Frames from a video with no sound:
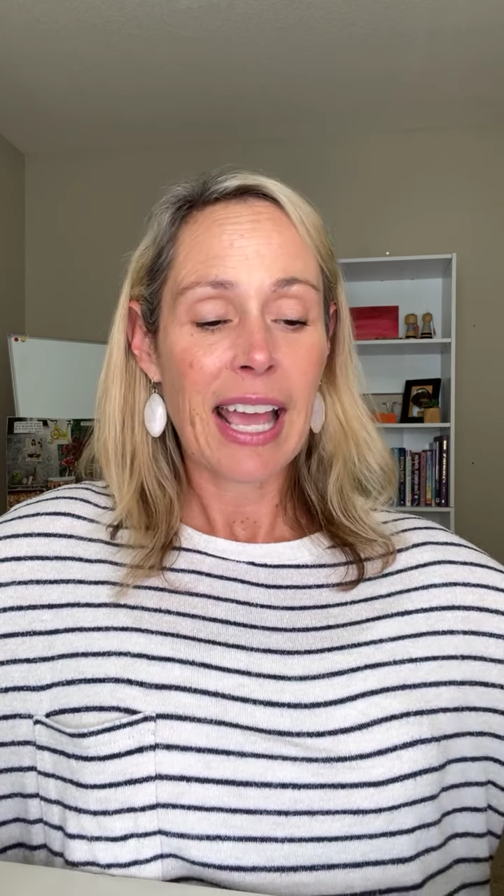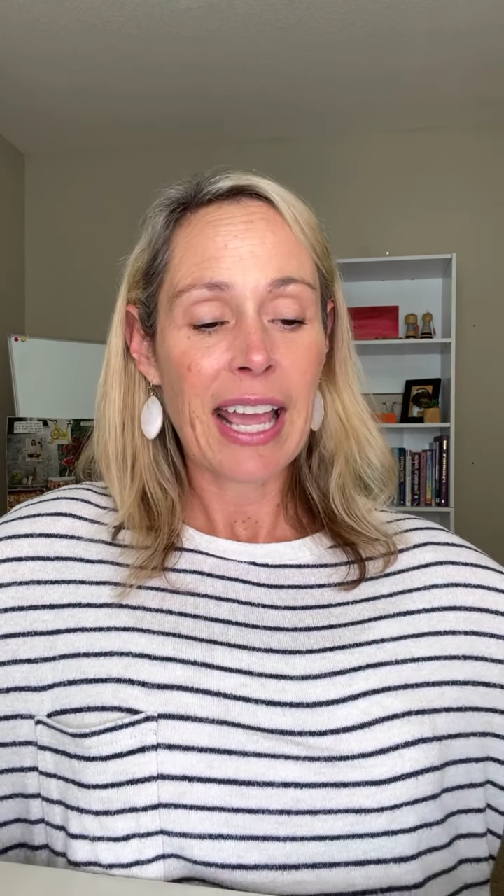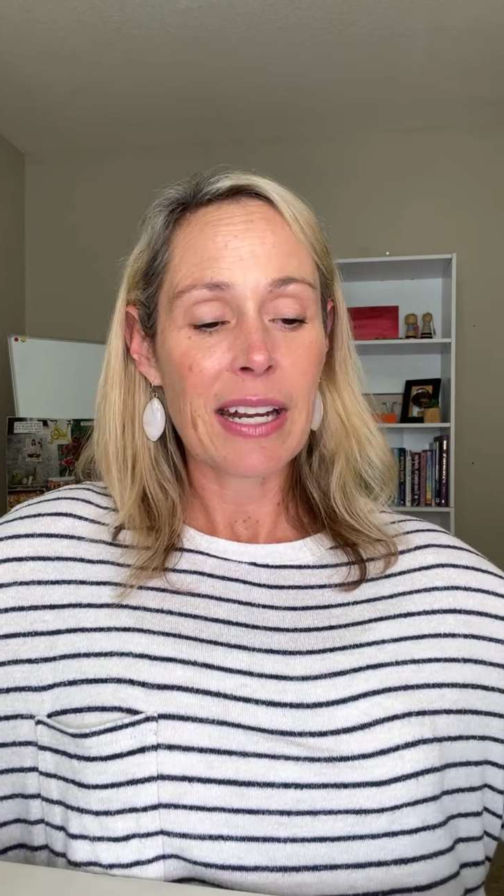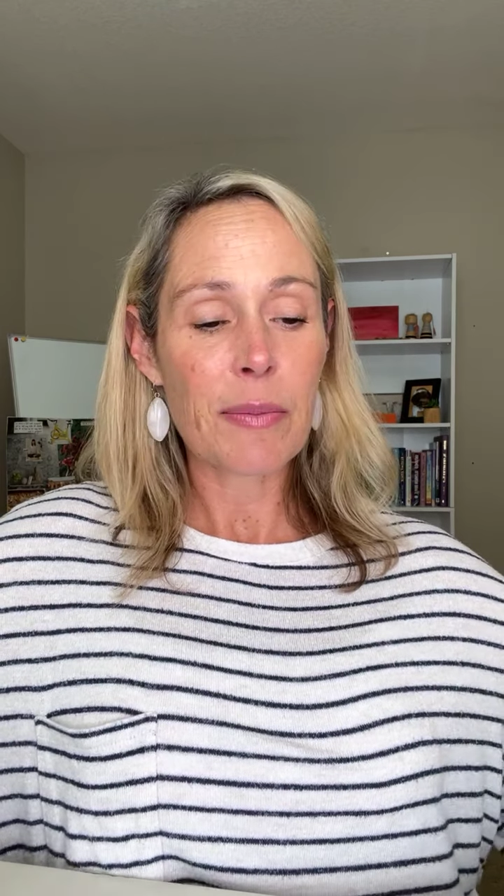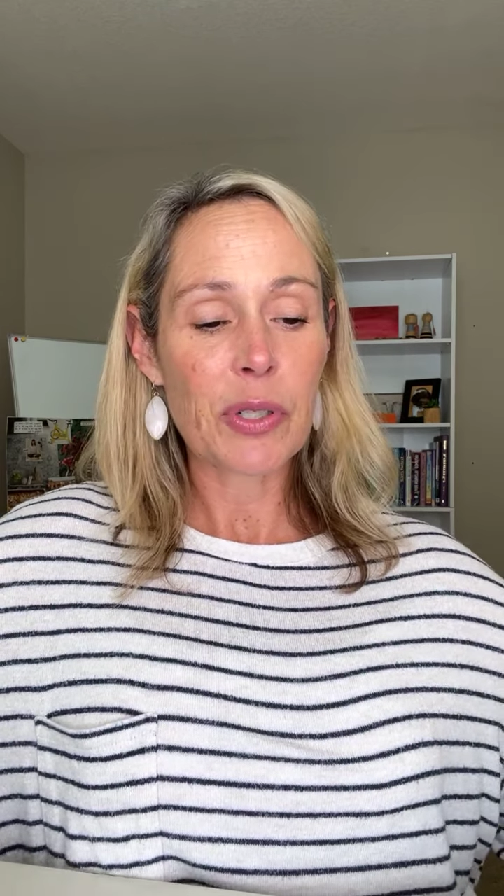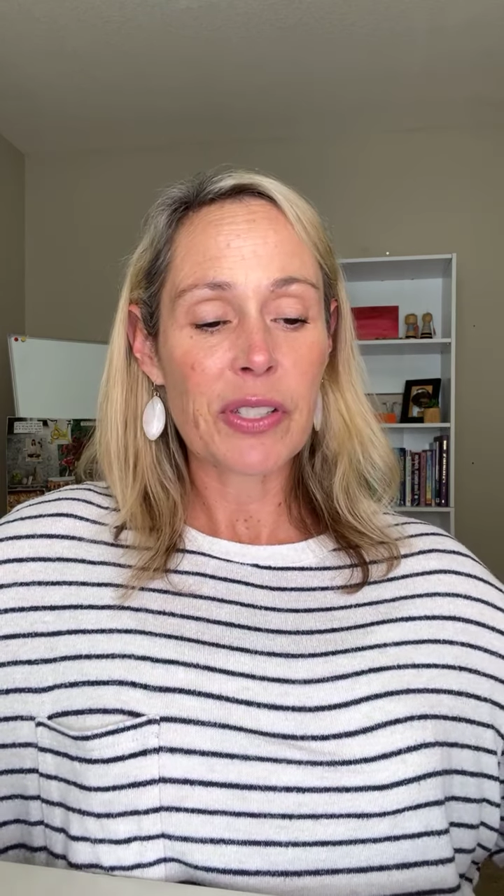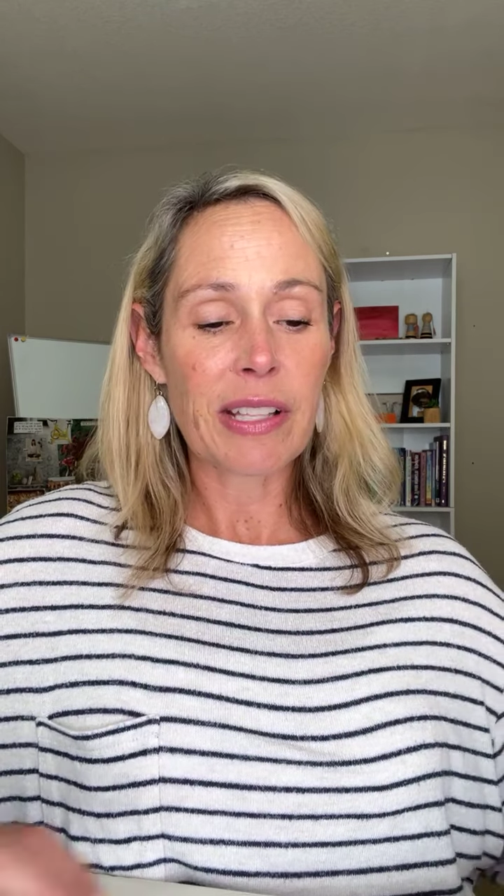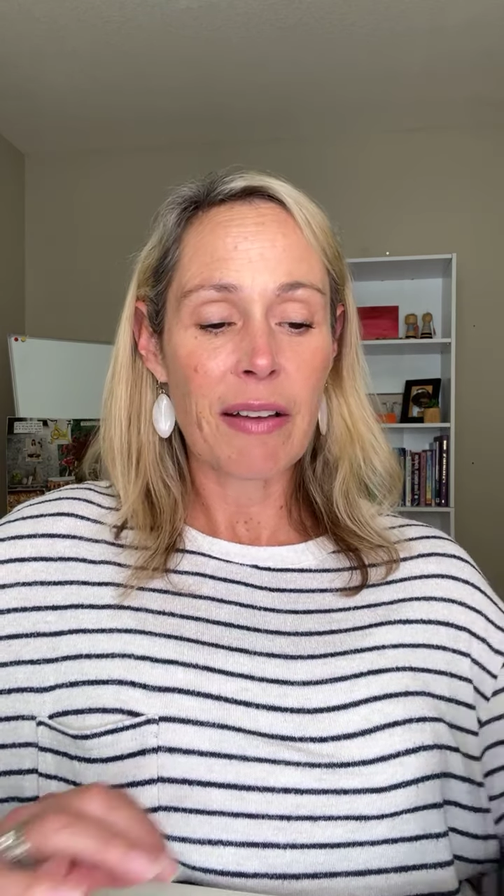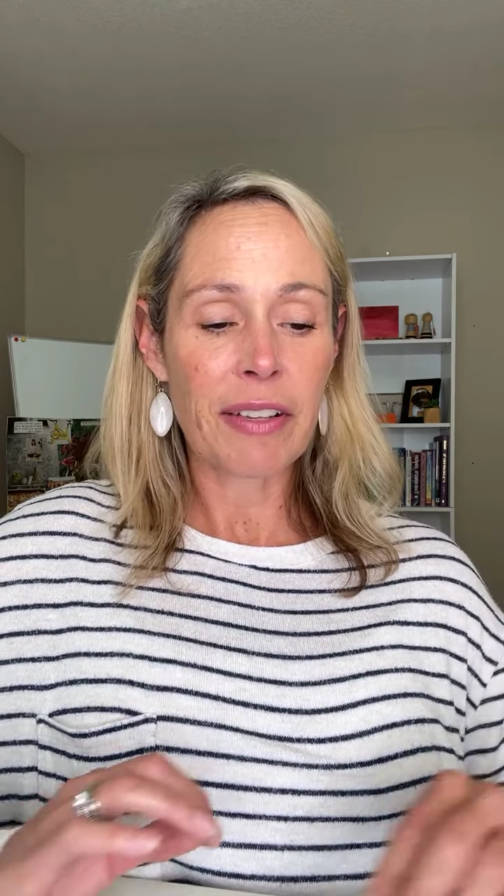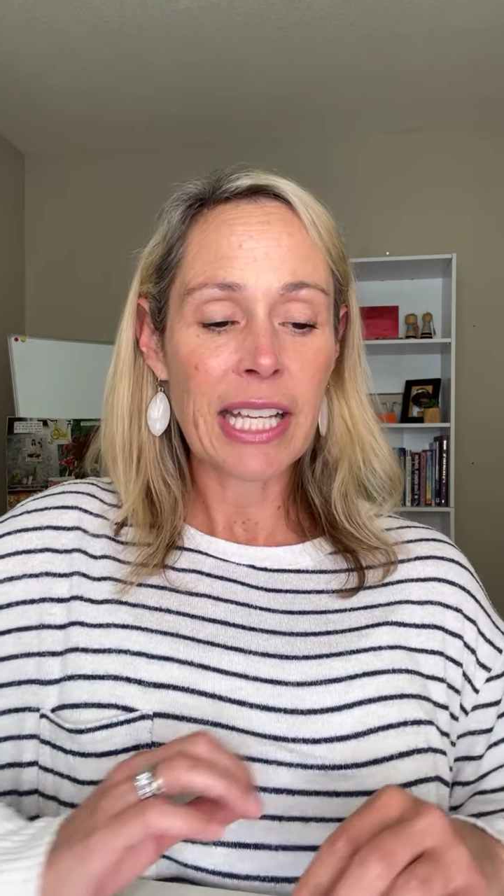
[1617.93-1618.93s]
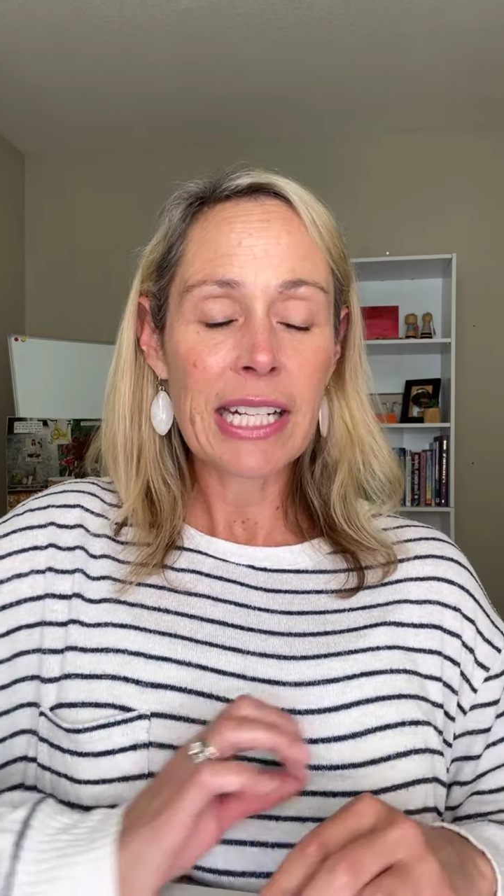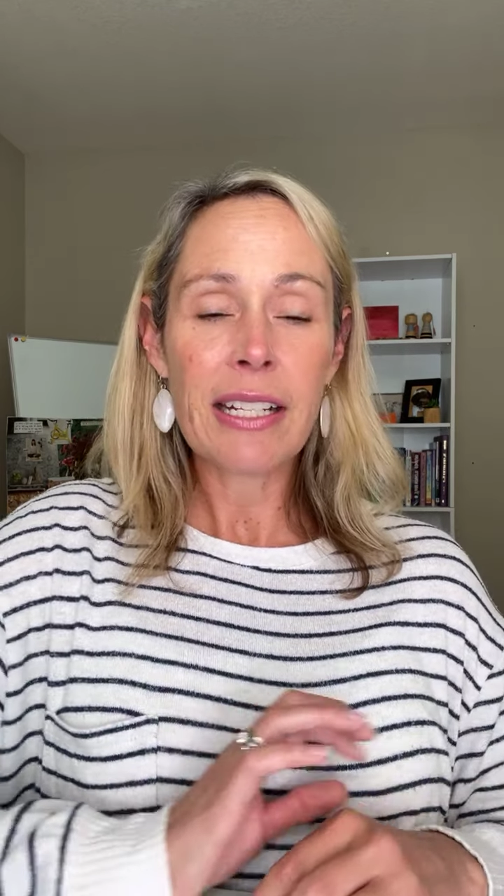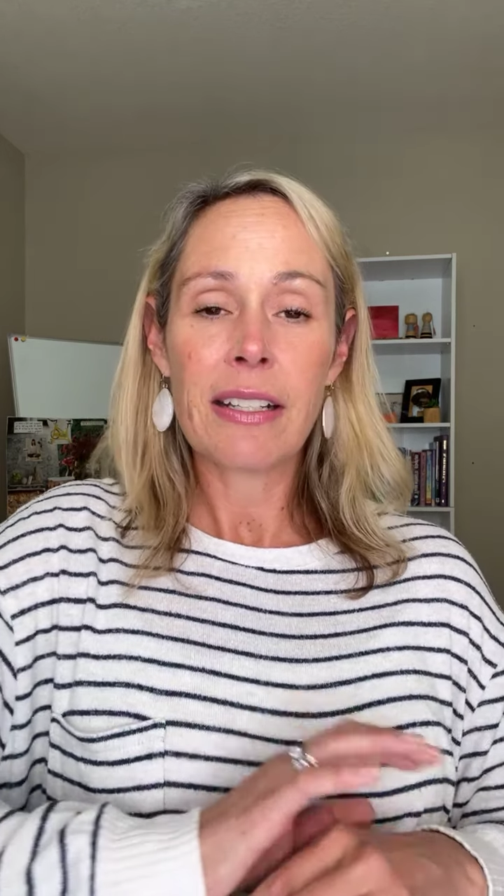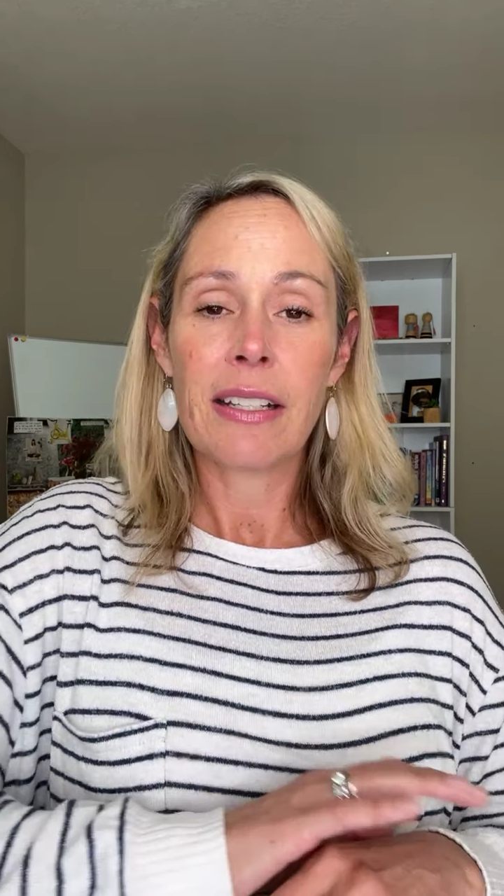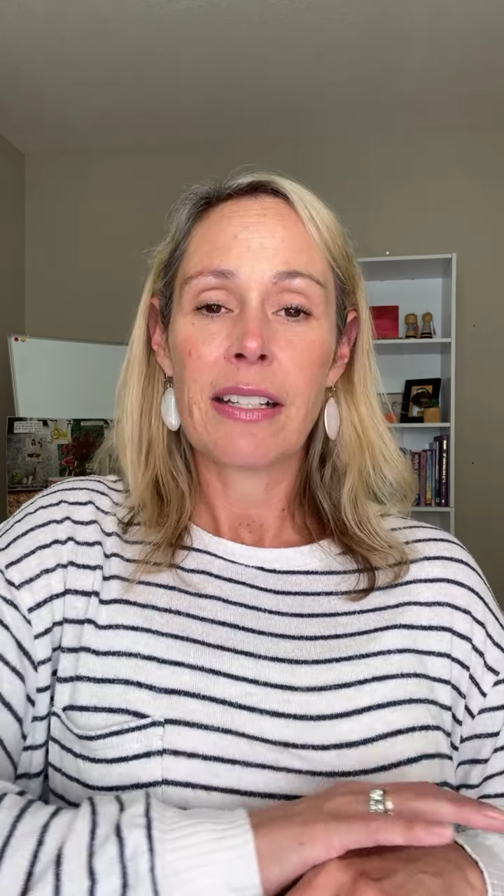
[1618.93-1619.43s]
And number 7,
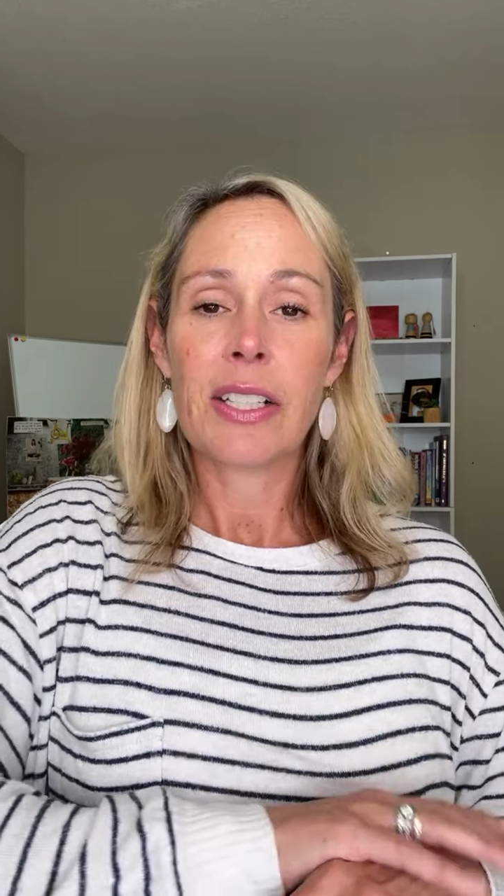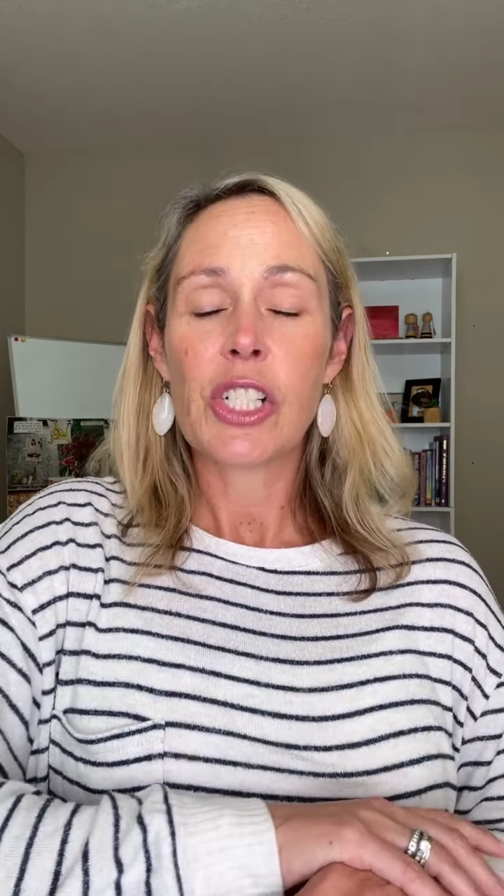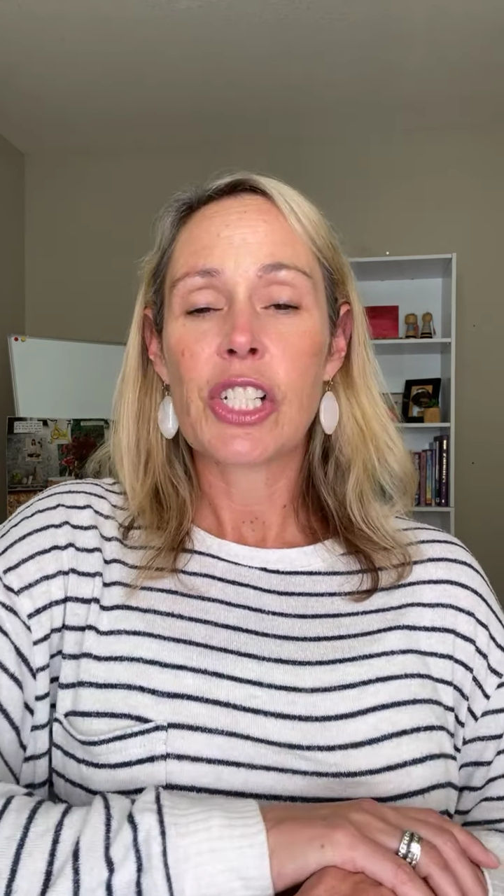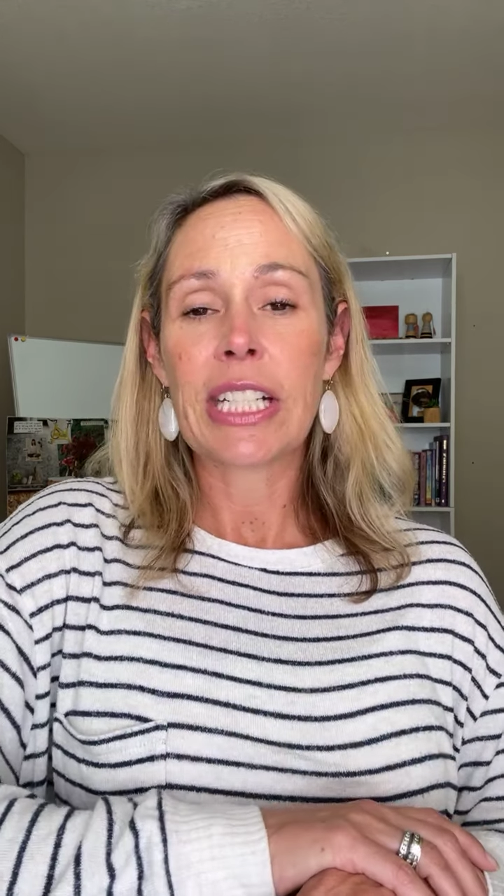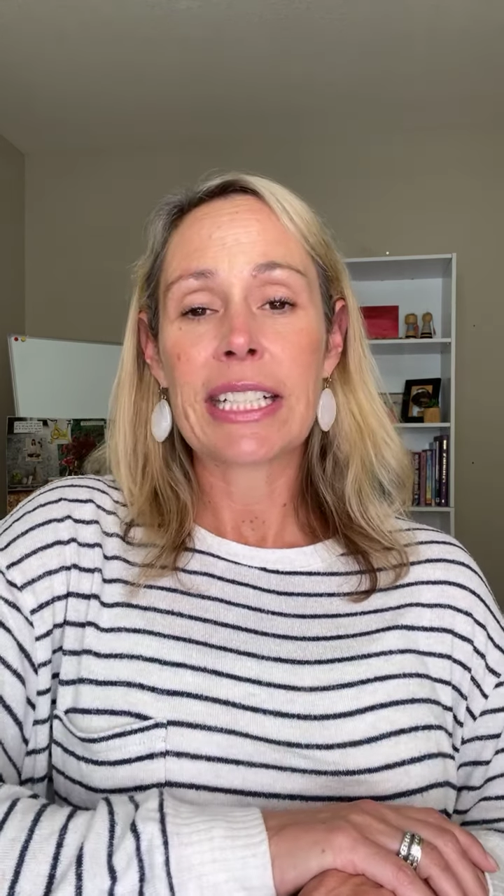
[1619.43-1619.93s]
she